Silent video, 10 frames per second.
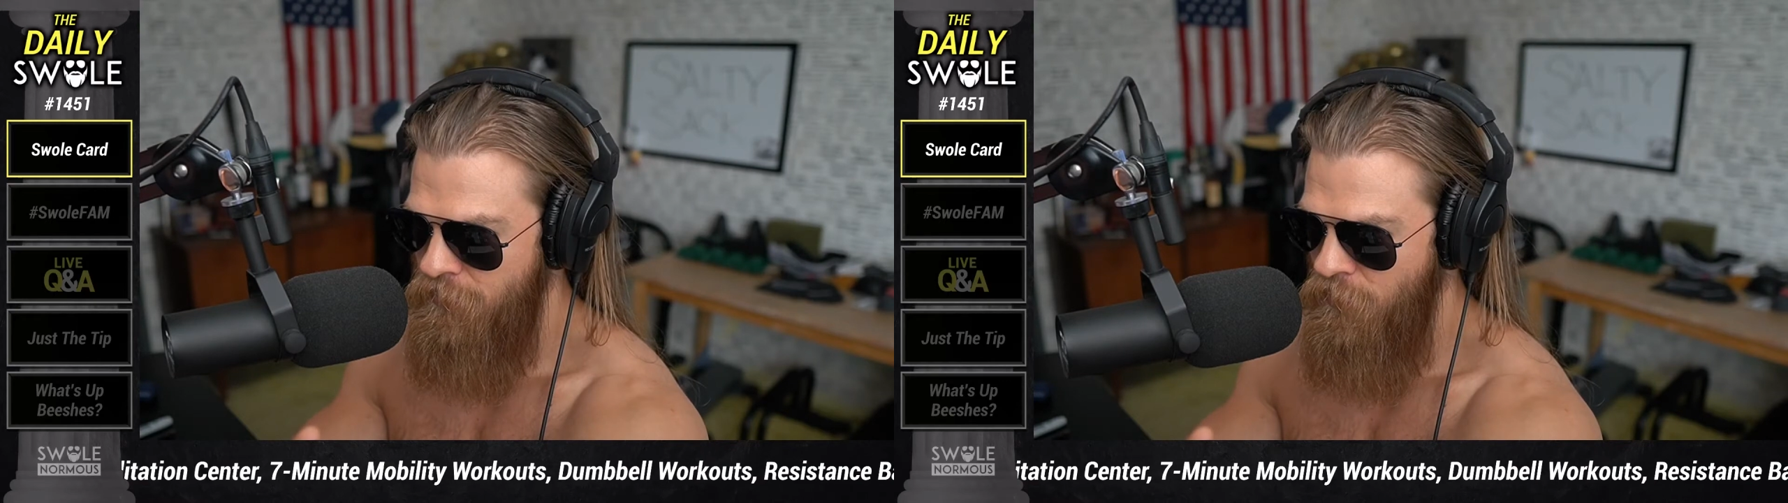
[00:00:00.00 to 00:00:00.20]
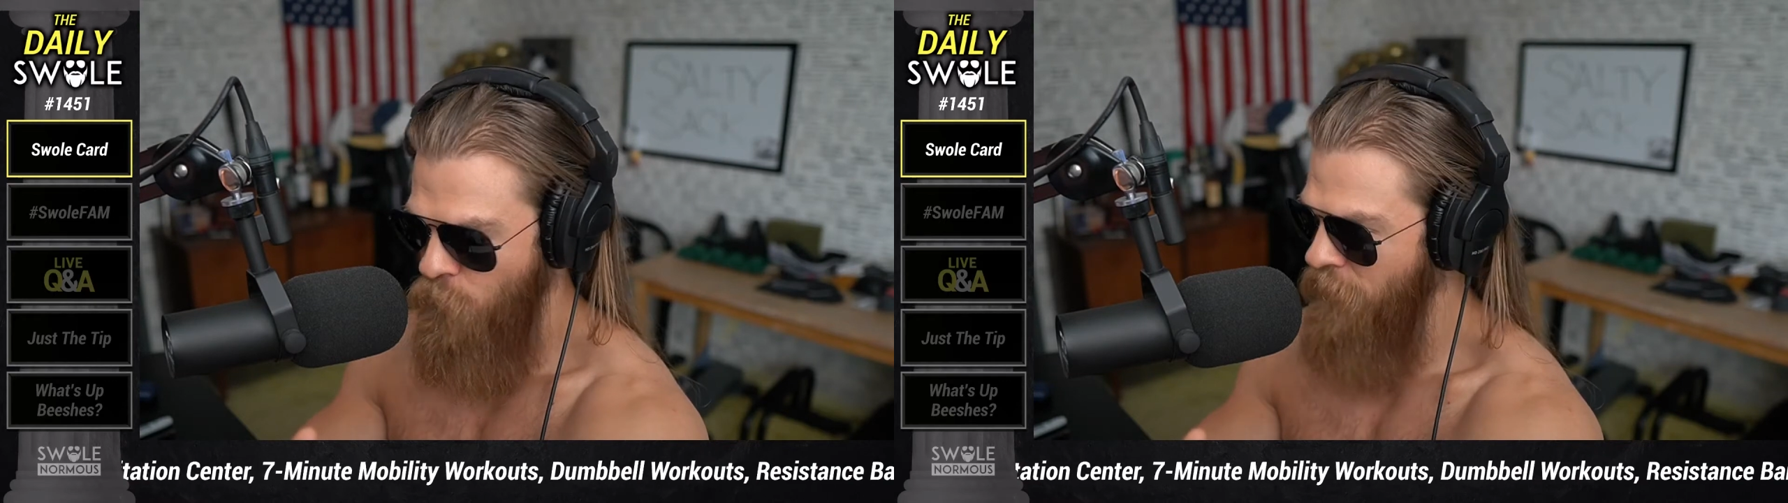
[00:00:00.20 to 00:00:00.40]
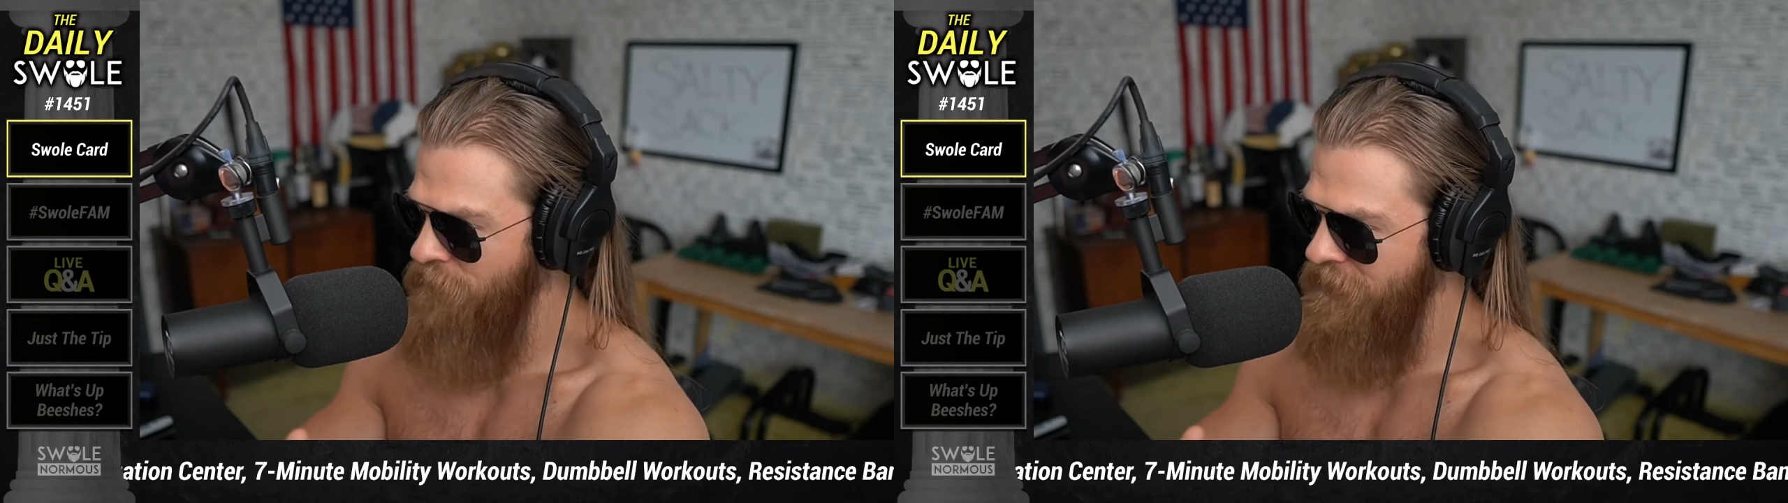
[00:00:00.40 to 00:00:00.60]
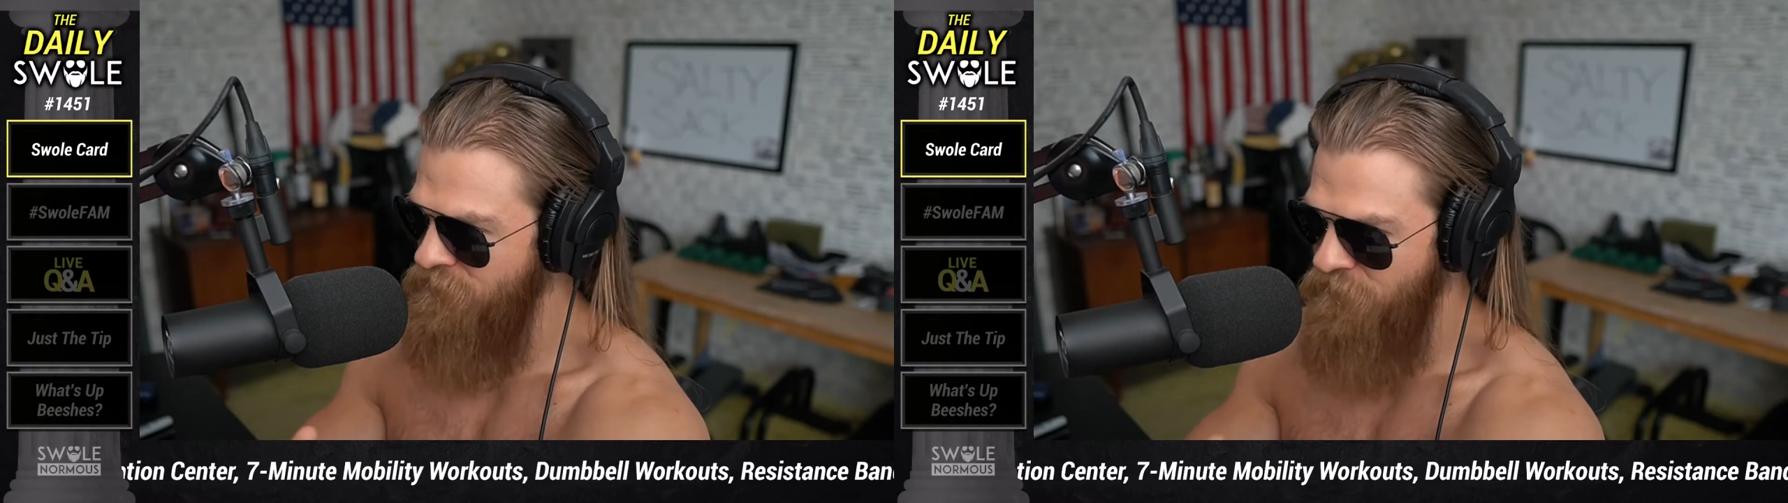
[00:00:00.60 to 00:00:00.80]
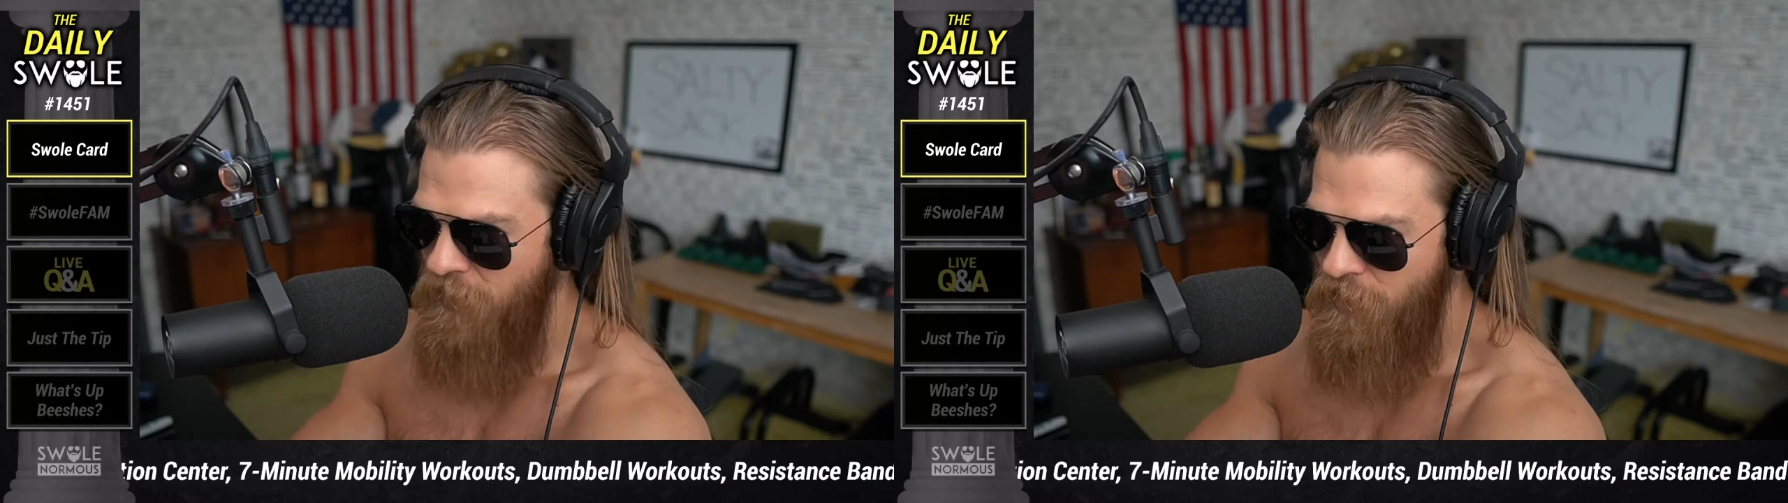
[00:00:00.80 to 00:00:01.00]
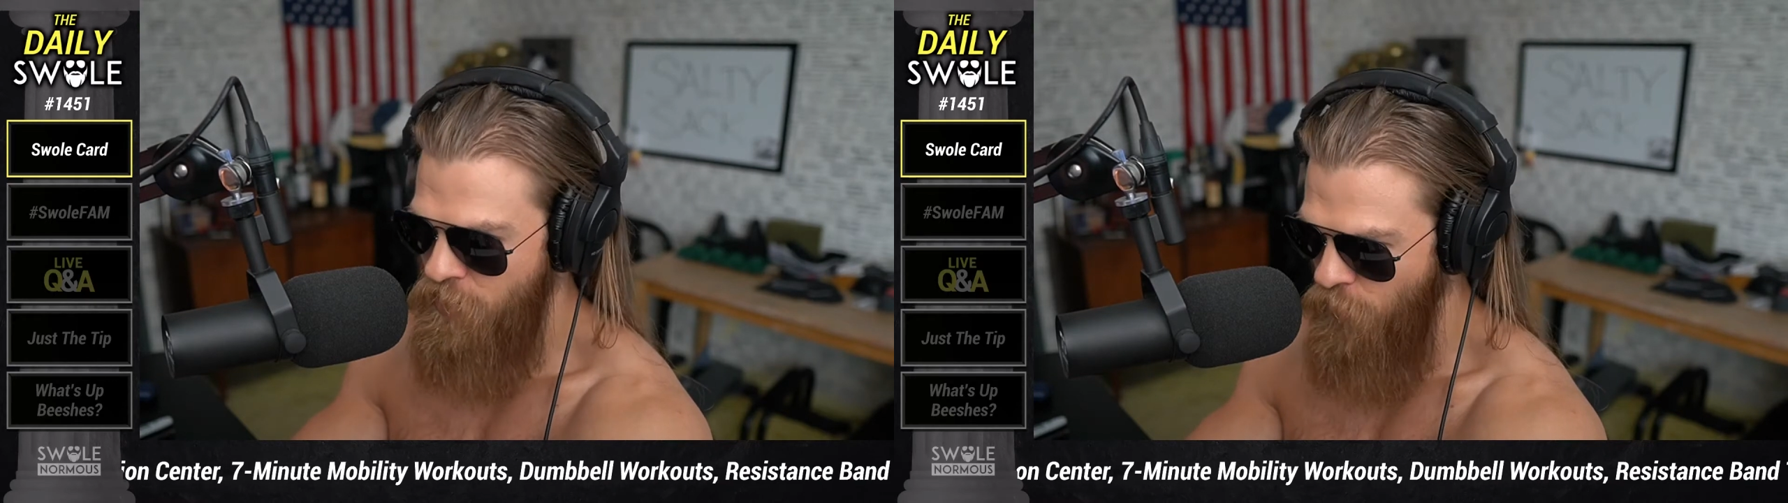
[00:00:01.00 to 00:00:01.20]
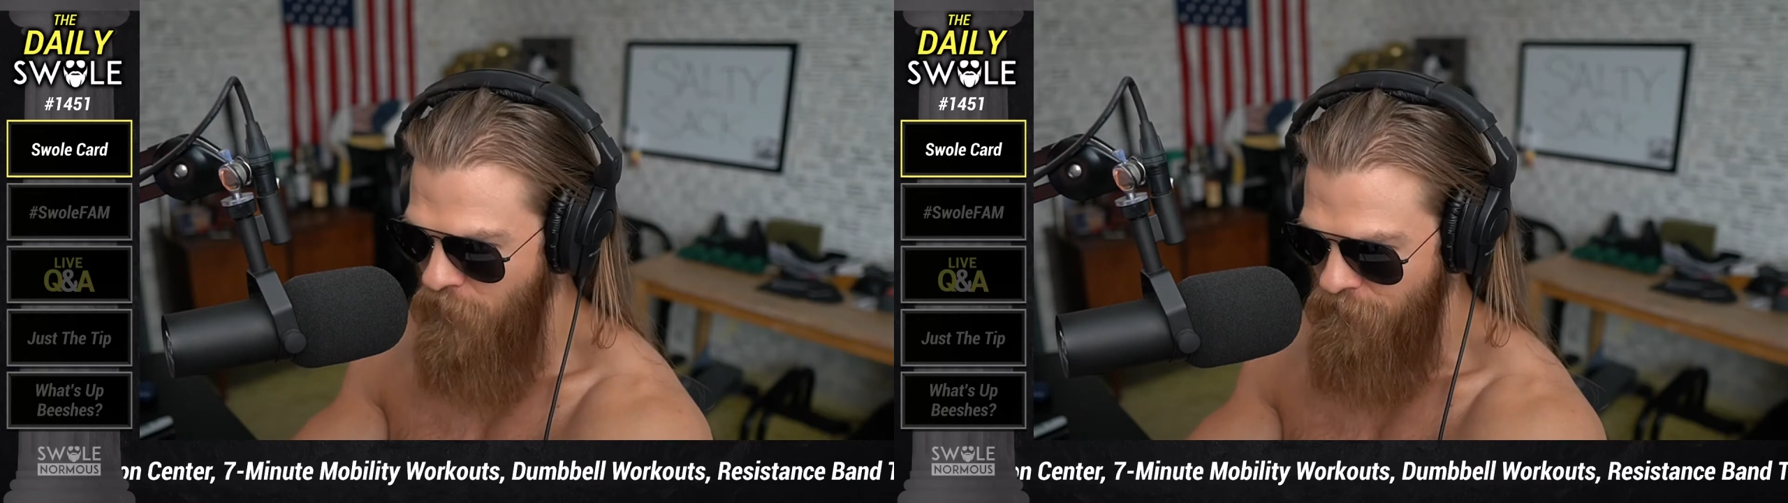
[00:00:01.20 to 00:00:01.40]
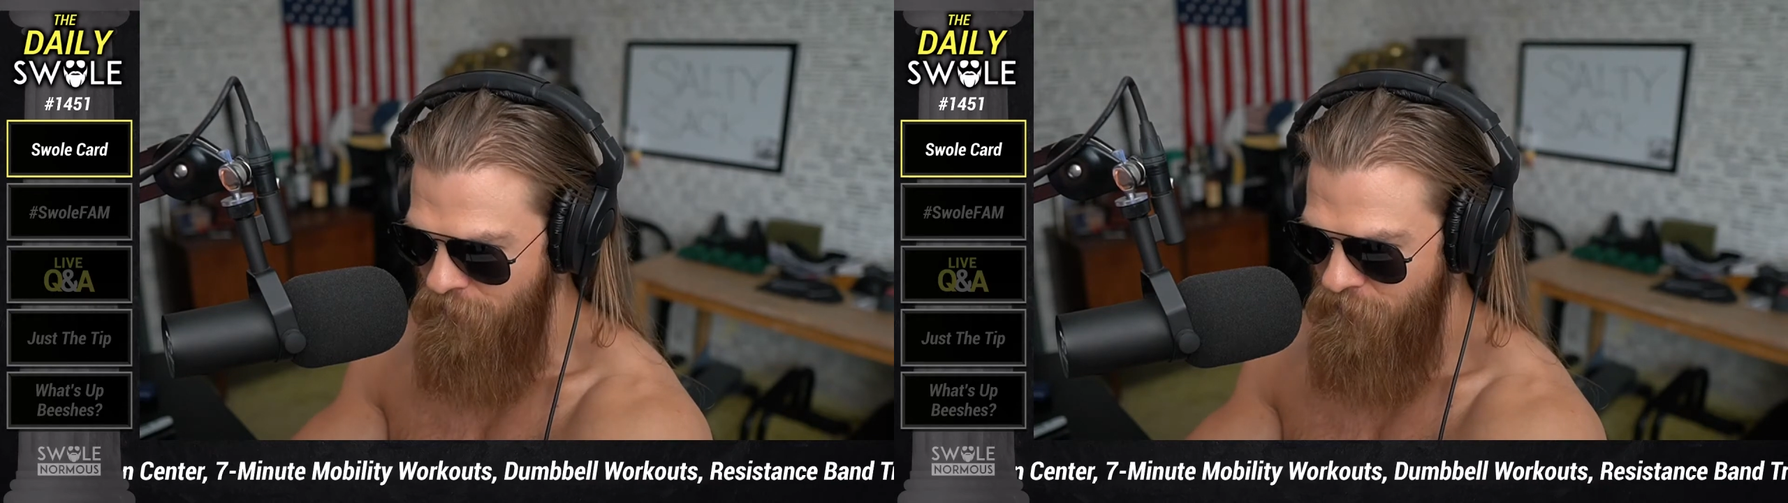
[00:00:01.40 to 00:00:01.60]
What if that's fucking you up?